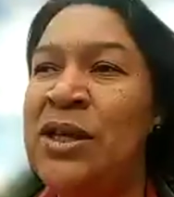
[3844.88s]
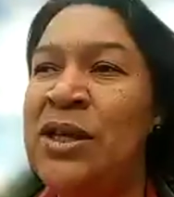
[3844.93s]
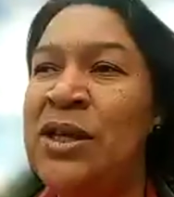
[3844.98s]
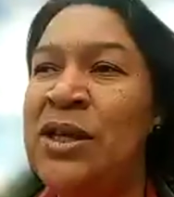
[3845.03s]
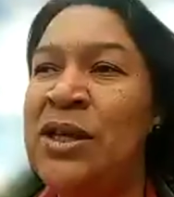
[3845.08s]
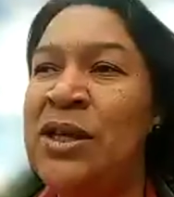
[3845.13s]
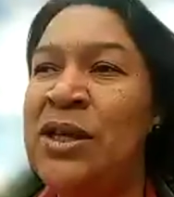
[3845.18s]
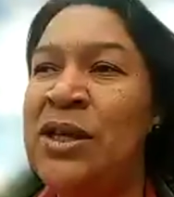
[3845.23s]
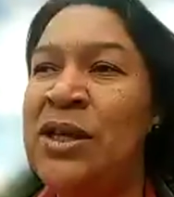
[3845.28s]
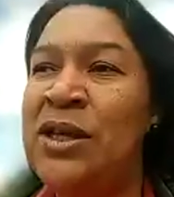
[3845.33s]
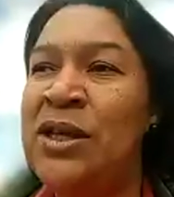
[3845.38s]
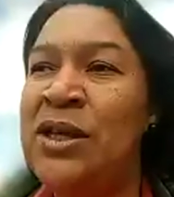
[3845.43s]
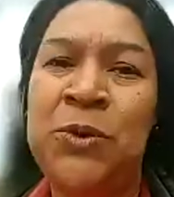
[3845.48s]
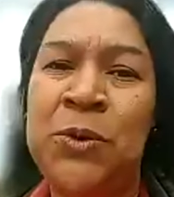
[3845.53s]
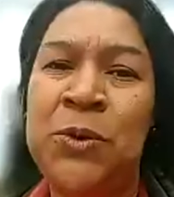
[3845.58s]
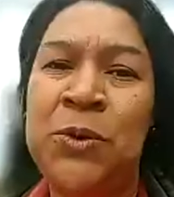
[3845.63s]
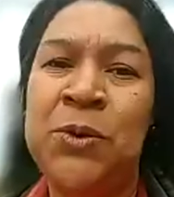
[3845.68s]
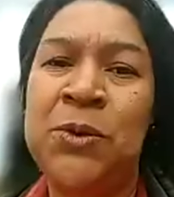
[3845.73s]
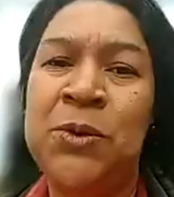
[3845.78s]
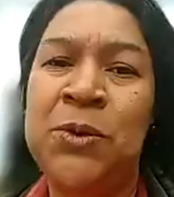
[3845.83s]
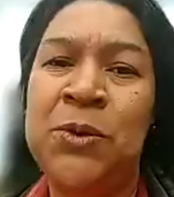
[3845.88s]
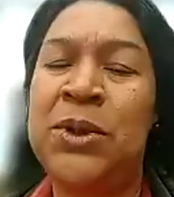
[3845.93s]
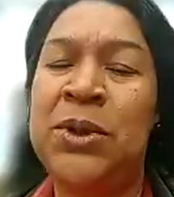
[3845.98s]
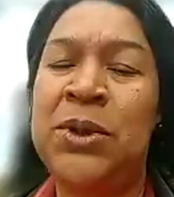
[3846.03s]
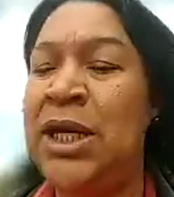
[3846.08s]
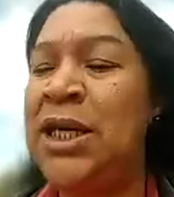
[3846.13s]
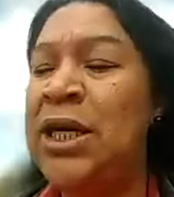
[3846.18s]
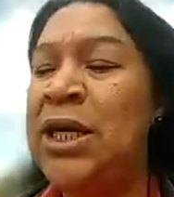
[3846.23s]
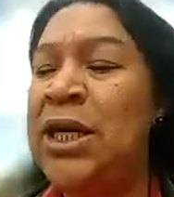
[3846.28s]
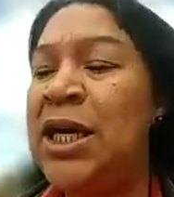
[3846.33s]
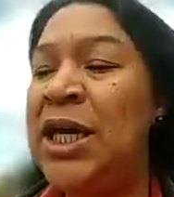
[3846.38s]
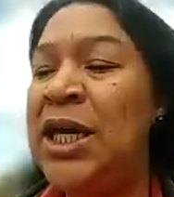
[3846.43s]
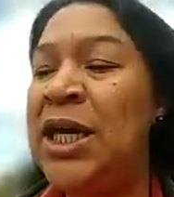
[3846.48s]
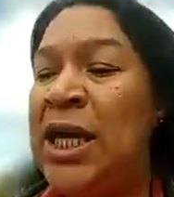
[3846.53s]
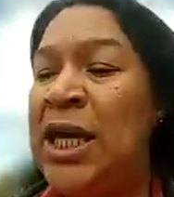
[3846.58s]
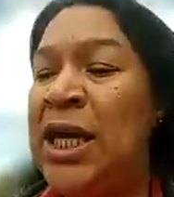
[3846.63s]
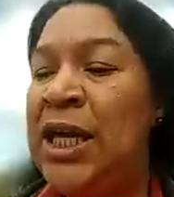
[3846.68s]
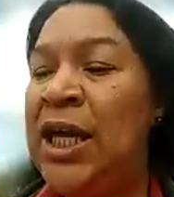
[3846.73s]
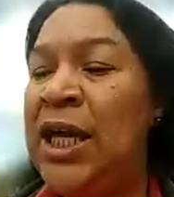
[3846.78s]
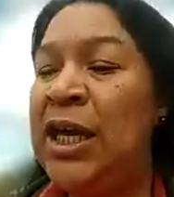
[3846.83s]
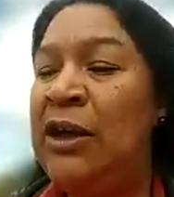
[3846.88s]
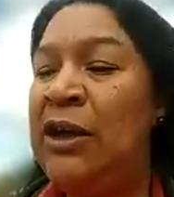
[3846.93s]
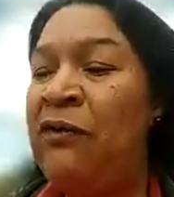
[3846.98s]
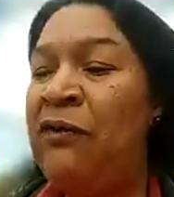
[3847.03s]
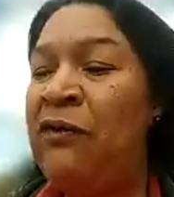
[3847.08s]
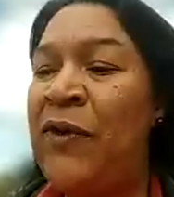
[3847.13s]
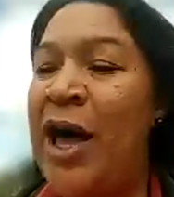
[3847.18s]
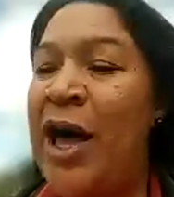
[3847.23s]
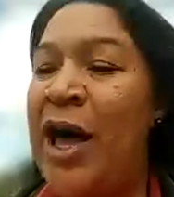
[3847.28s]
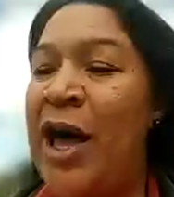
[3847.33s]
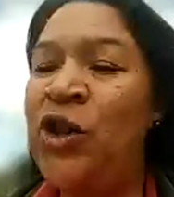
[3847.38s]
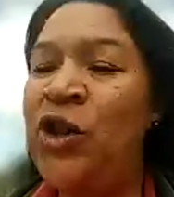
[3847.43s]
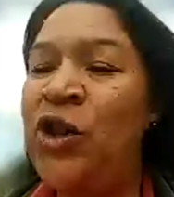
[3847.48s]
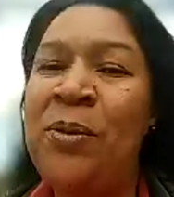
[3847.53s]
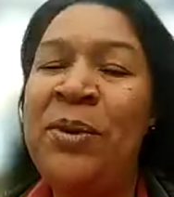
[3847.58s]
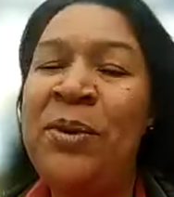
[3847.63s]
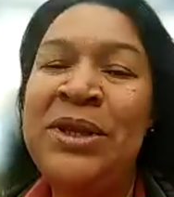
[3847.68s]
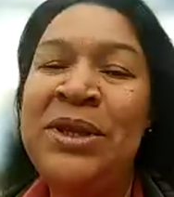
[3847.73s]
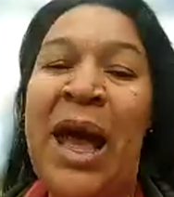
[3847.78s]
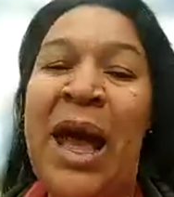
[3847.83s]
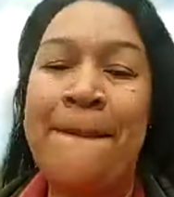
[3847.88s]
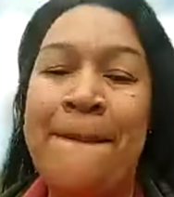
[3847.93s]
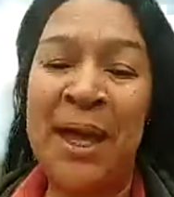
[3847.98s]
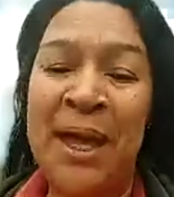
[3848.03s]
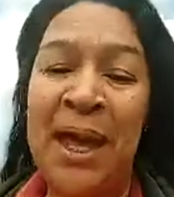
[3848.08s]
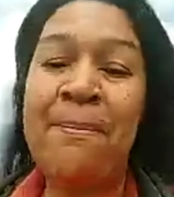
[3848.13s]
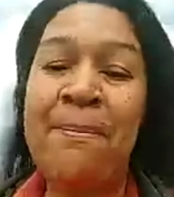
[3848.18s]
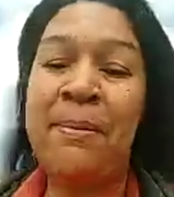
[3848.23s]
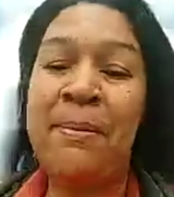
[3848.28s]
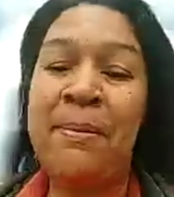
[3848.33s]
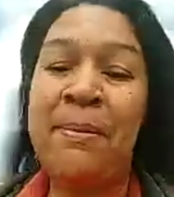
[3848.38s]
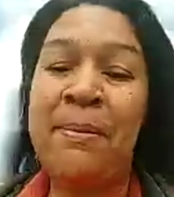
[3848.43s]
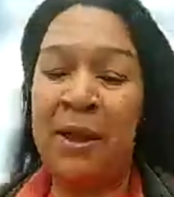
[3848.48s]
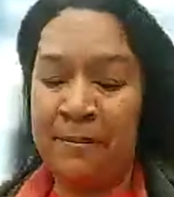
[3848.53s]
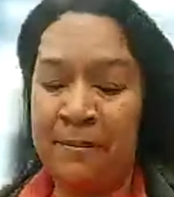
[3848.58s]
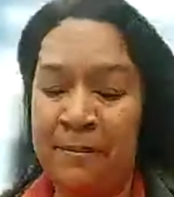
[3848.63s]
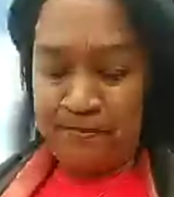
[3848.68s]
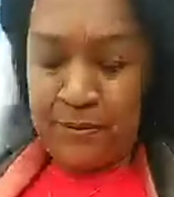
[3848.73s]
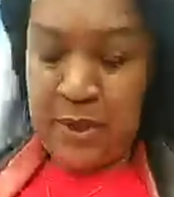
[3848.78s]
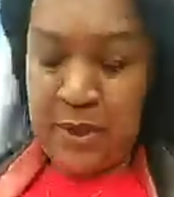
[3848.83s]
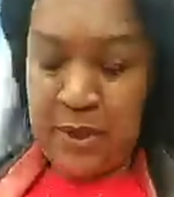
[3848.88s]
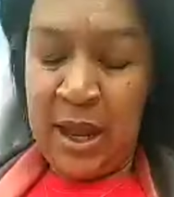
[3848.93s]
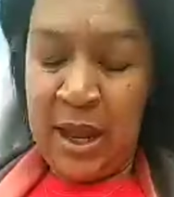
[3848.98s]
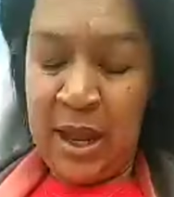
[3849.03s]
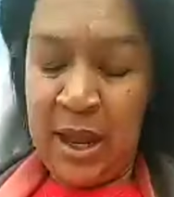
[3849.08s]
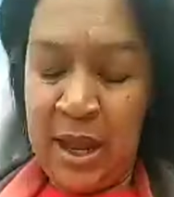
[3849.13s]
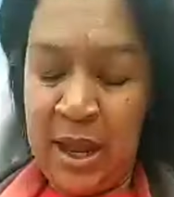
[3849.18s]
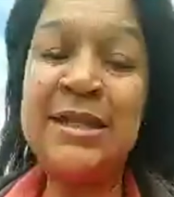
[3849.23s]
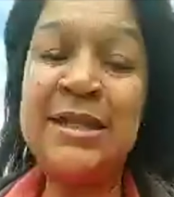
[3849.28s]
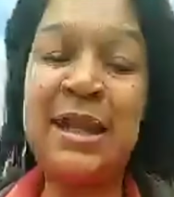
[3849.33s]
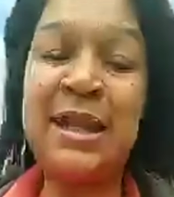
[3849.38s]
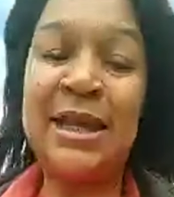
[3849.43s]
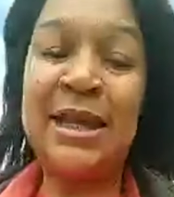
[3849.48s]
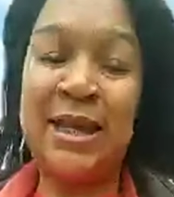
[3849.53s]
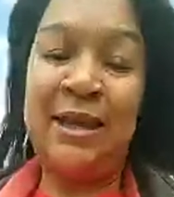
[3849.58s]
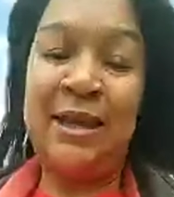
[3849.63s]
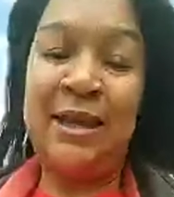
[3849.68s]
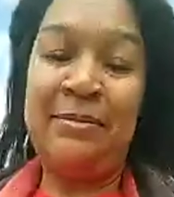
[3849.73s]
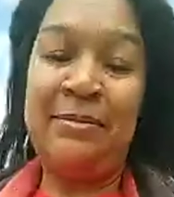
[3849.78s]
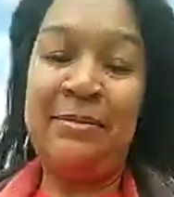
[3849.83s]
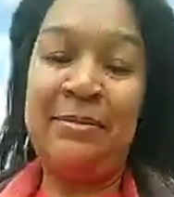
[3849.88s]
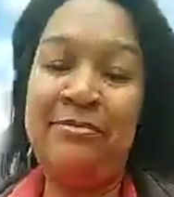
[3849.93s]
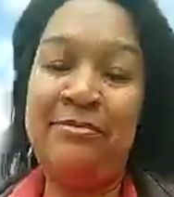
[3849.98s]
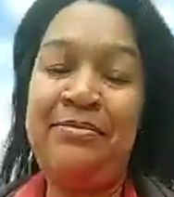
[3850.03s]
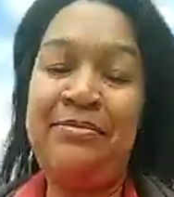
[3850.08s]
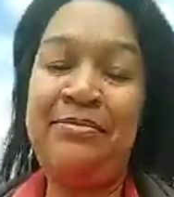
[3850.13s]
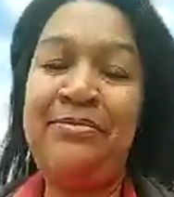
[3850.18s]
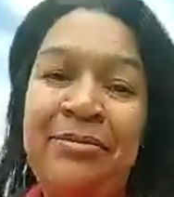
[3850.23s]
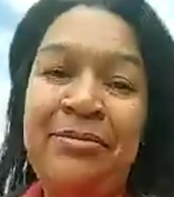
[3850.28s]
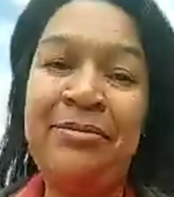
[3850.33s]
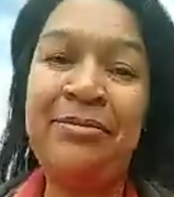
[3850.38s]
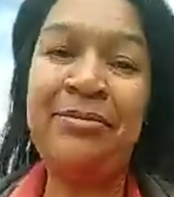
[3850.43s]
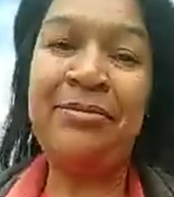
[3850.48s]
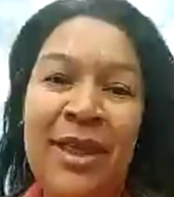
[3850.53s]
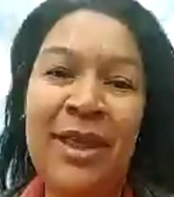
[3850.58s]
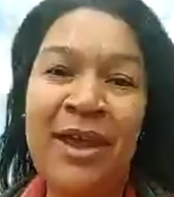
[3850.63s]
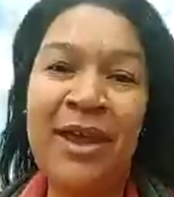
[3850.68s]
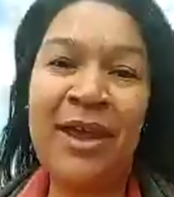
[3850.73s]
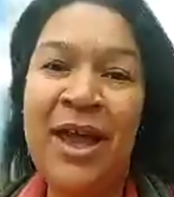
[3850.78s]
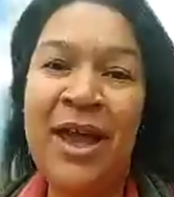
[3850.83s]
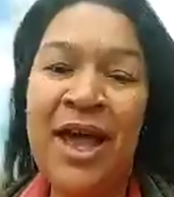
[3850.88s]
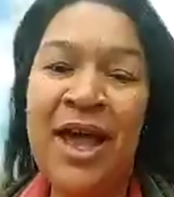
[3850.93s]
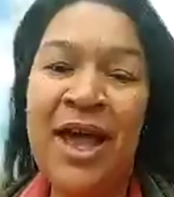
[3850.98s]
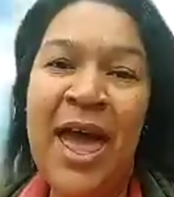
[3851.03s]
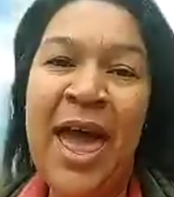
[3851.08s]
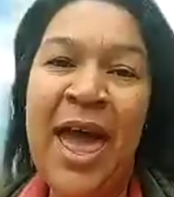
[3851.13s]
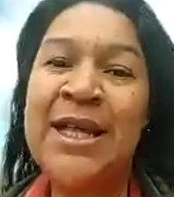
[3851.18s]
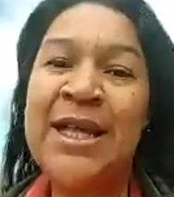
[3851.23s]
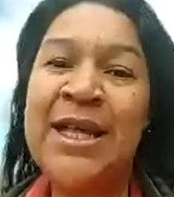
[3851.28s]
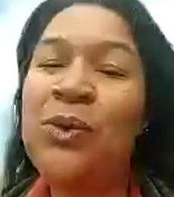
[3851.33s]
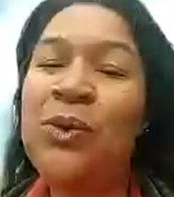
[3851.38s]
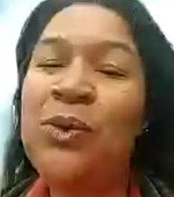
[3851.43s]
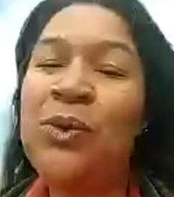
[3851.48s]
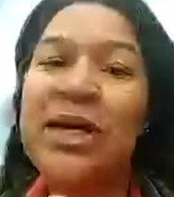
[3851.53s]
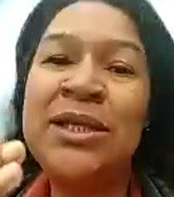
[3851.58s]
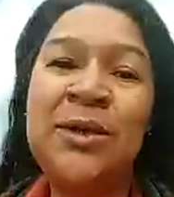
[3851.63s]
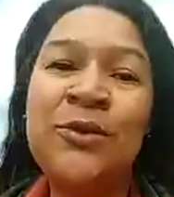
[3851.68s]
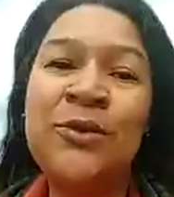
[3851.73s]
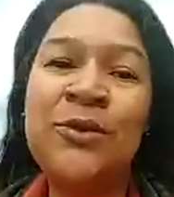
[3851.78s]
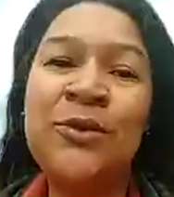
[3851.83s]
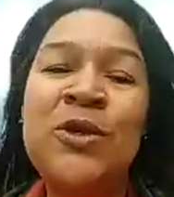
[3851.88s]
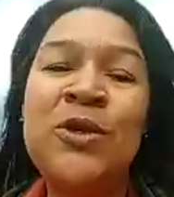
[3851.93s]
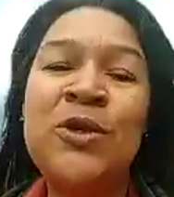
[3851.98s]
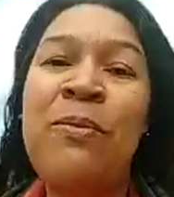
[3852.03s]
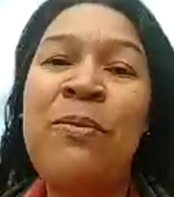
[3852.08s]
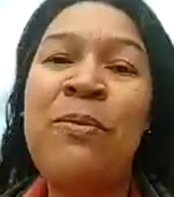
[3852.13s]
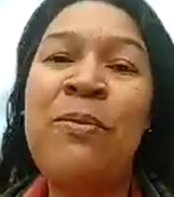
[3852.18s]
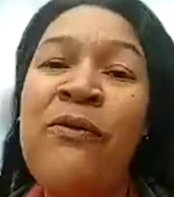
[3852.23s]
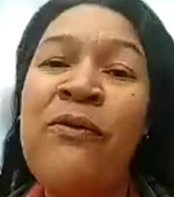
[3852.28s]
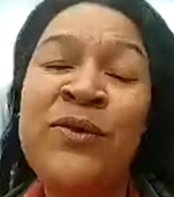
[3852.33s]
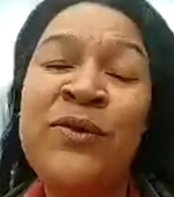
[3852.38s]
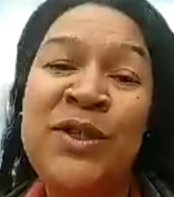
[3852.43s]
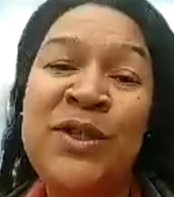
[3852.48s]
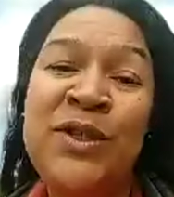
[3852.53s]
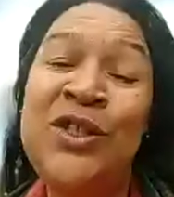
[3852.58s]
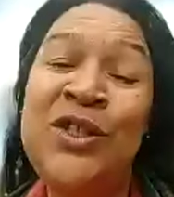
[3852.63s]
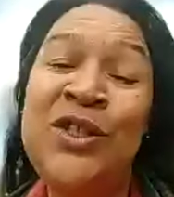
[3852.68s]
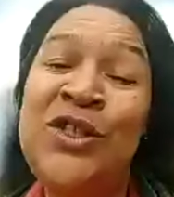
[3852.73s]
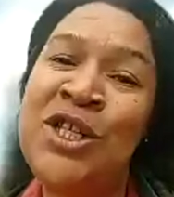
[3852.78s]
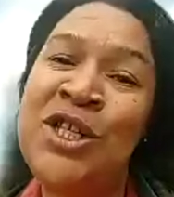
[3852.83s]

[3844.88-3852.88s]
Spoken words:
And when I have an international agenda and I talk on behalf of APIB, this is what I'm doing.